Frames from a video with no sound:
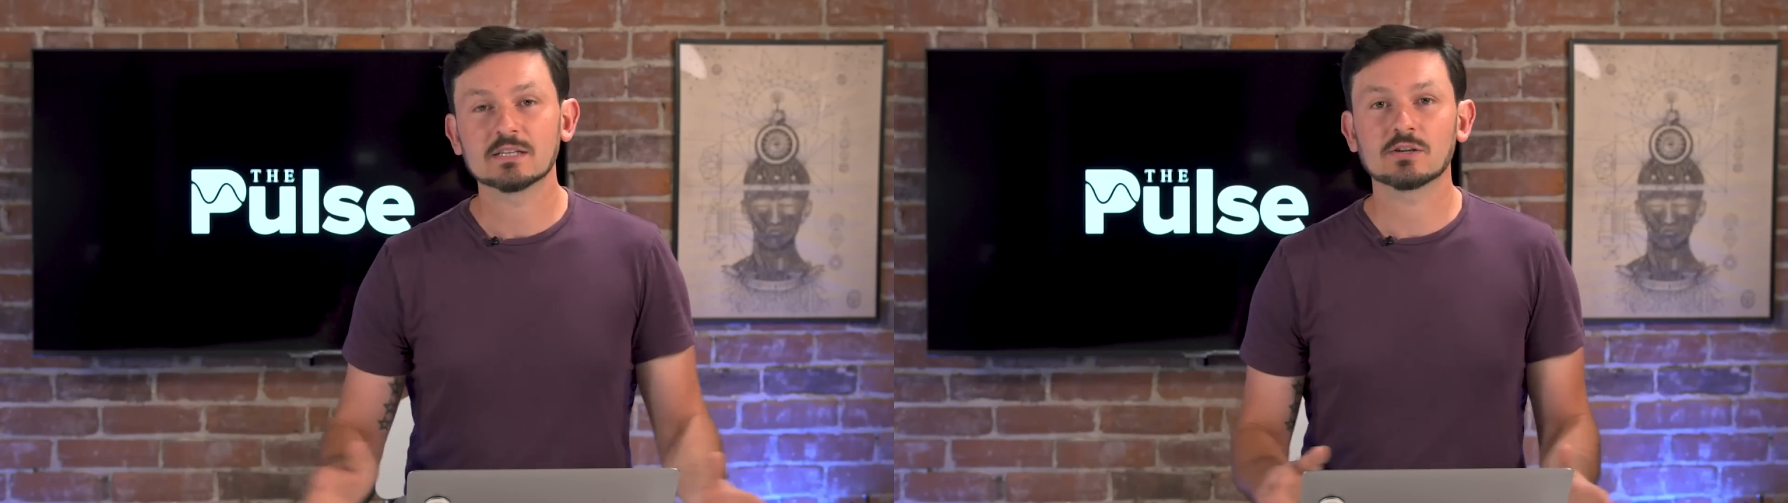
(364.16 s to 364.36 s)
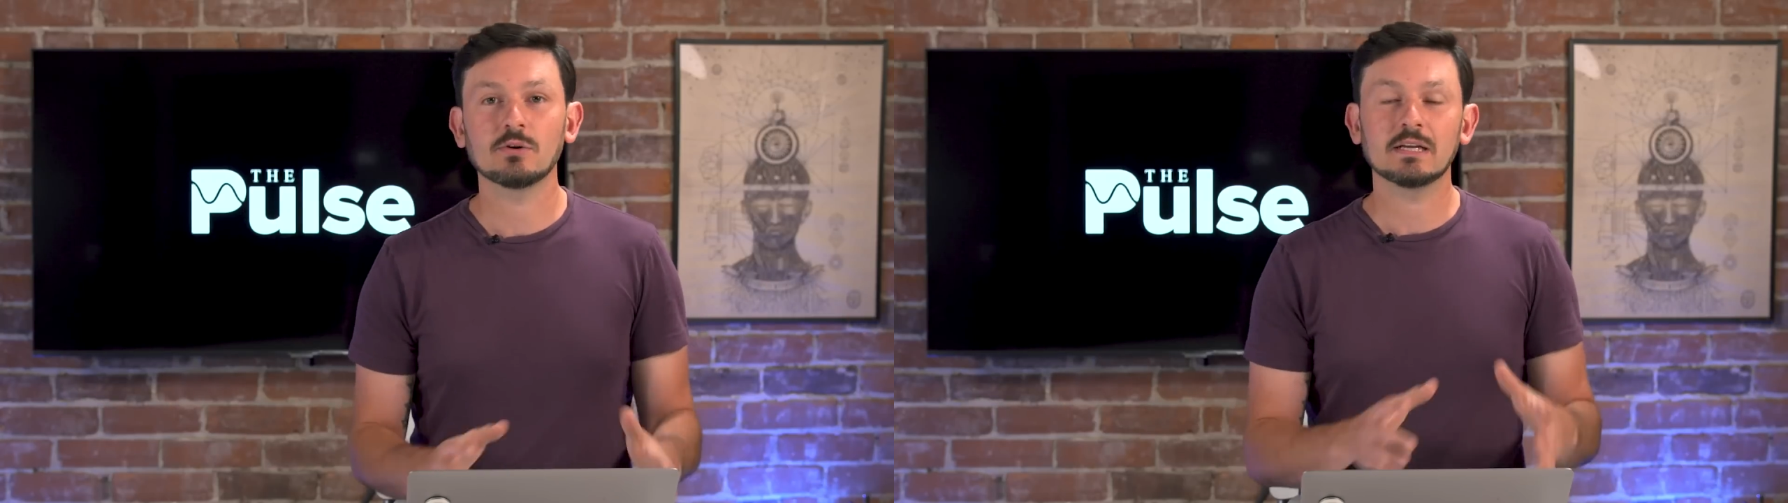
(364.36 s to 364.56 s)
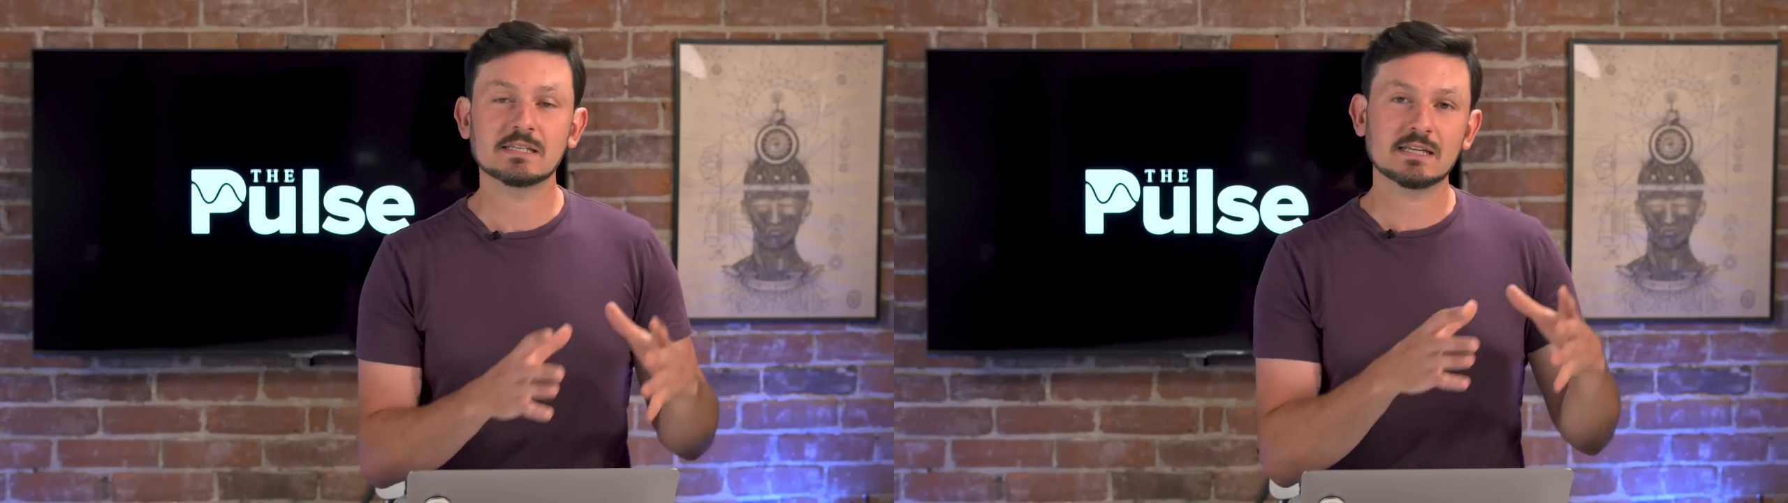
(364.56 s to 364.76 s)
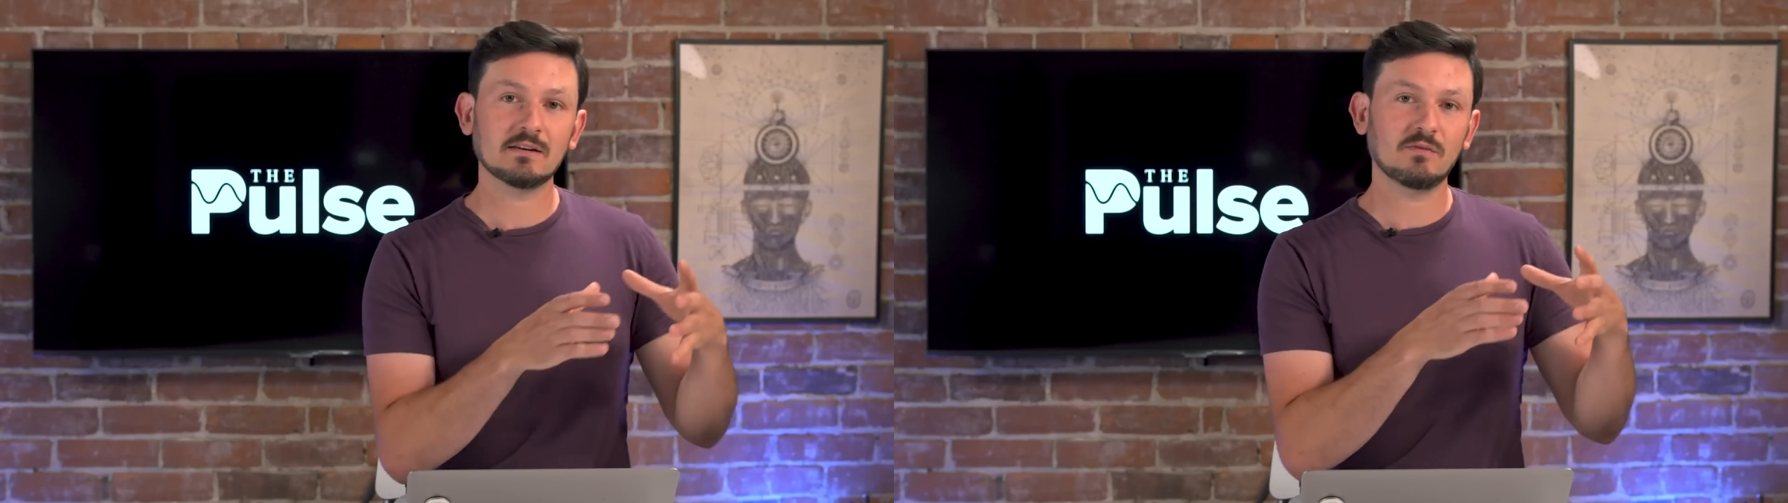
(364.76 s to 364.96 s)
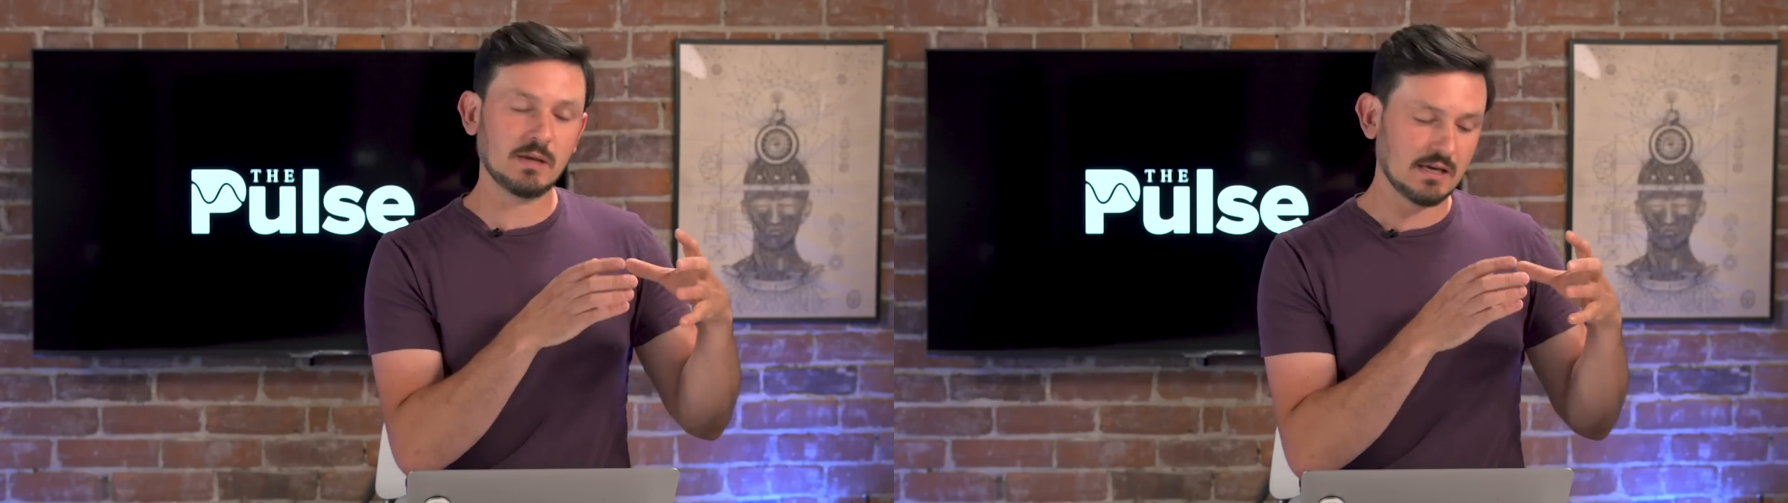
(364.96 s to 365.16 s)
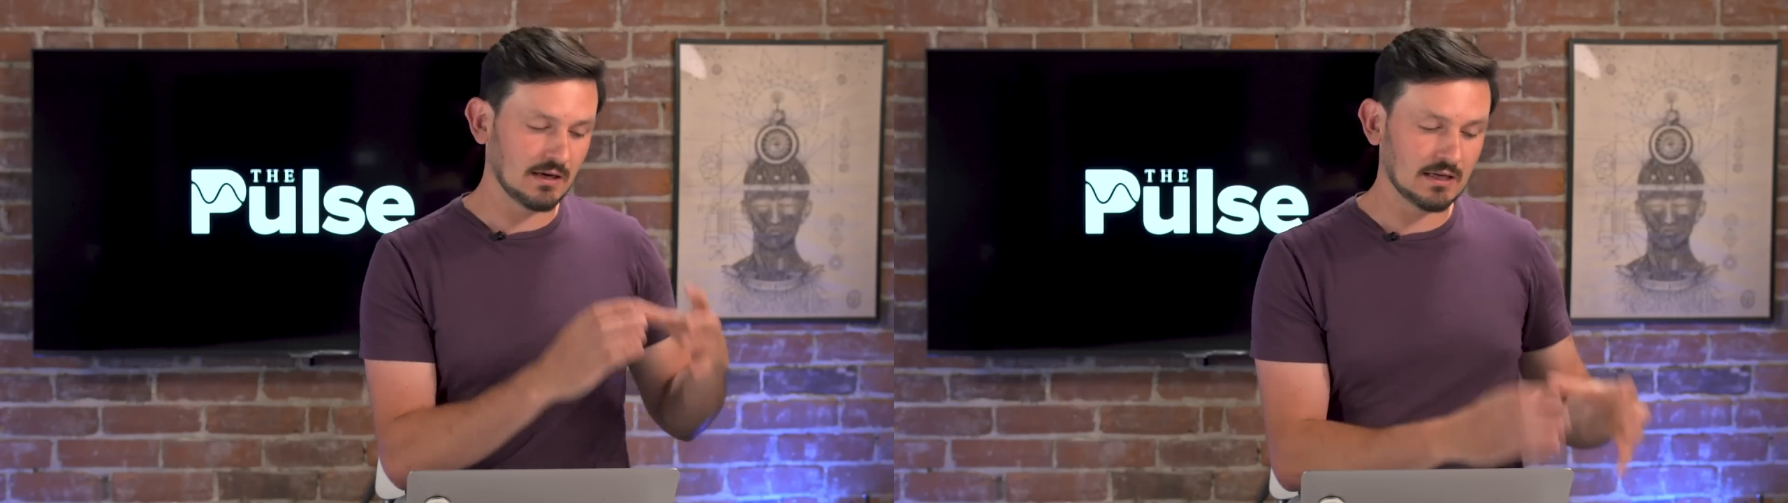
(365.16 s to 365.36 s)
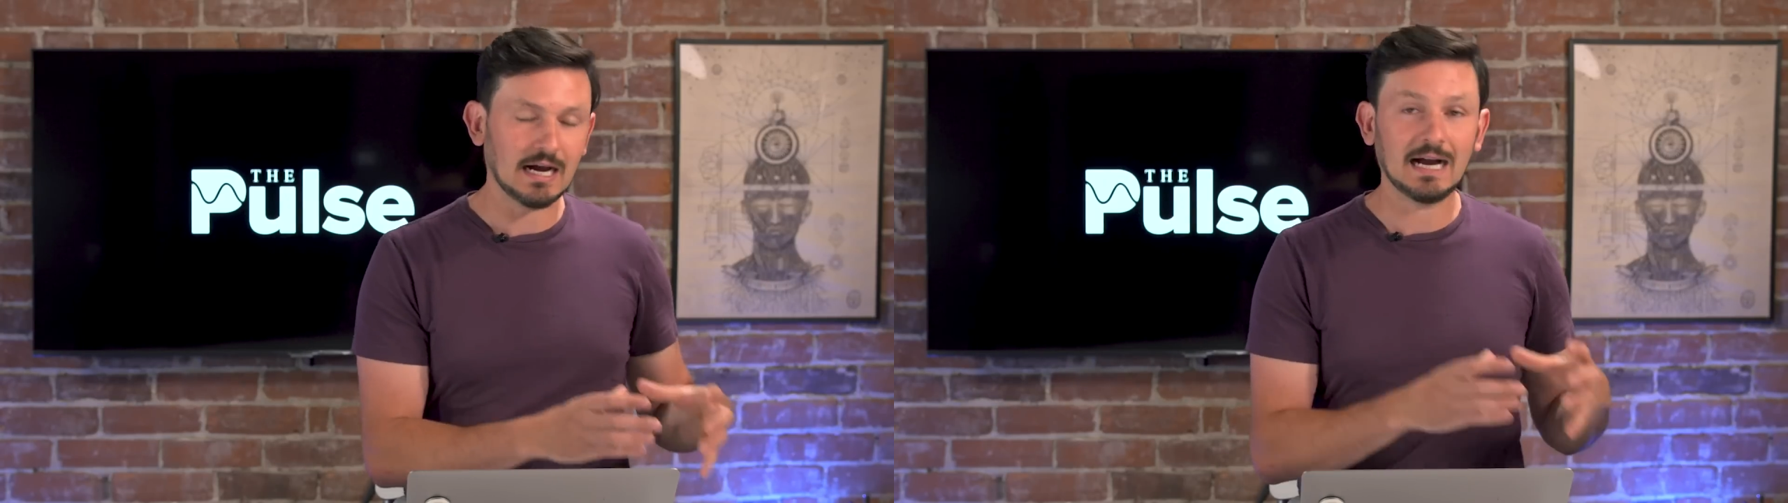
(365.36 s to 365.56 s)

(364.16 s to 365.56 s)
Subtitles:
So instead of being in